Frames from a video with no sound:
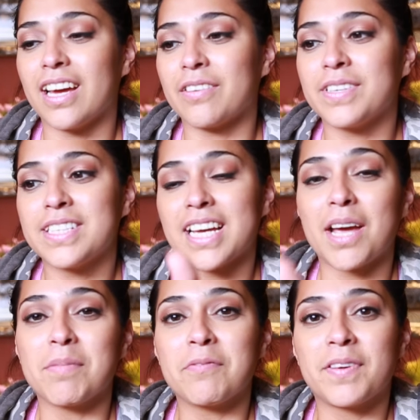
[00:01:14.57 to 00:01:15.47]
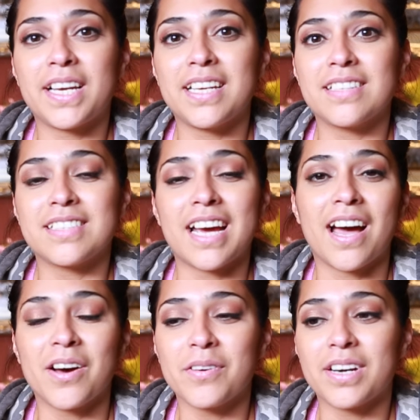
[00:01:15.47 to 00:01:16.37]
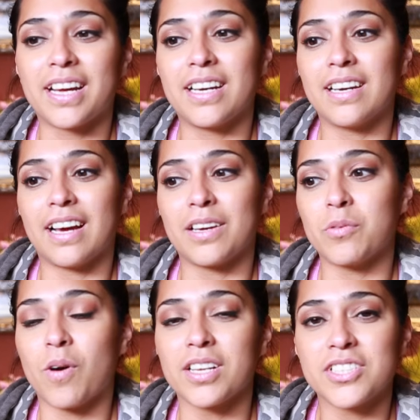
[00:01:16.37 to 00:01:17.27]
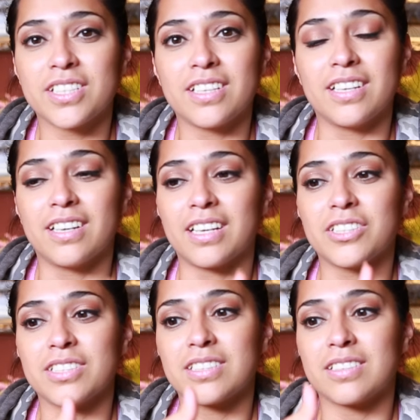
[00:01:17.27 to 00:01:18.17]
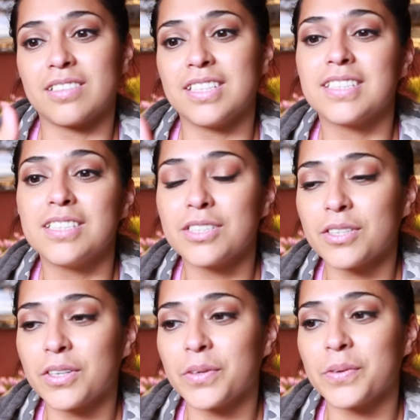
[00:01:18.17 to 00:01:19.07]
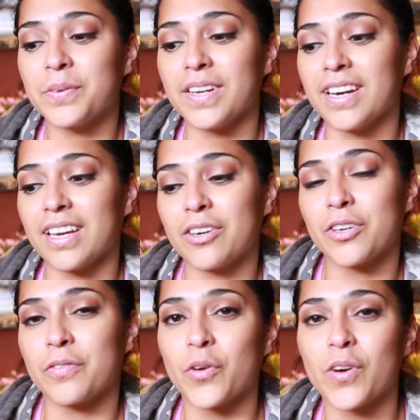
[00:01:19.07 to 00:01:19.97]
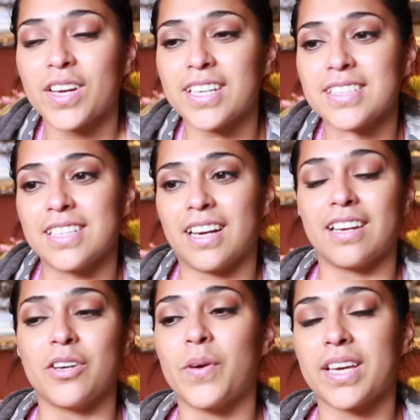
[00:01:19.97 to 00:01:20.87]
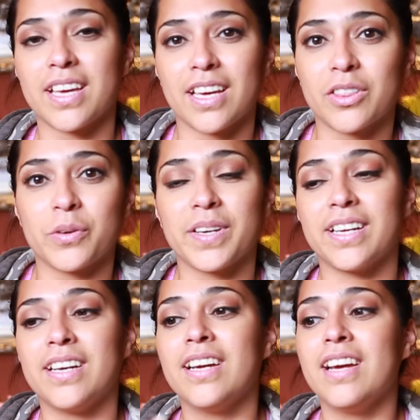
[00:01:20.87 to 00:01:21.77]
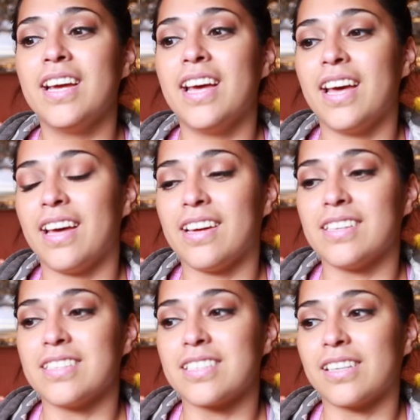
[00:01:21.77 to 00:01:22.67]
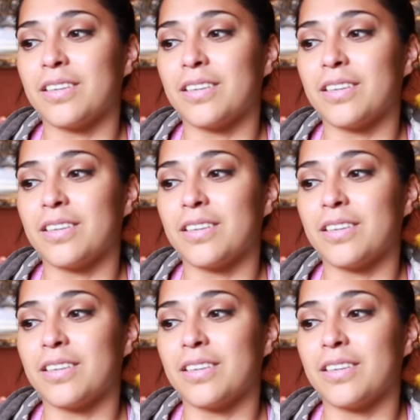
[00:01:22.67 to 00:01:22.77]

every time I'm feeling down, I watch it and I just listen to you and I hear your voice and I know I can get through it. And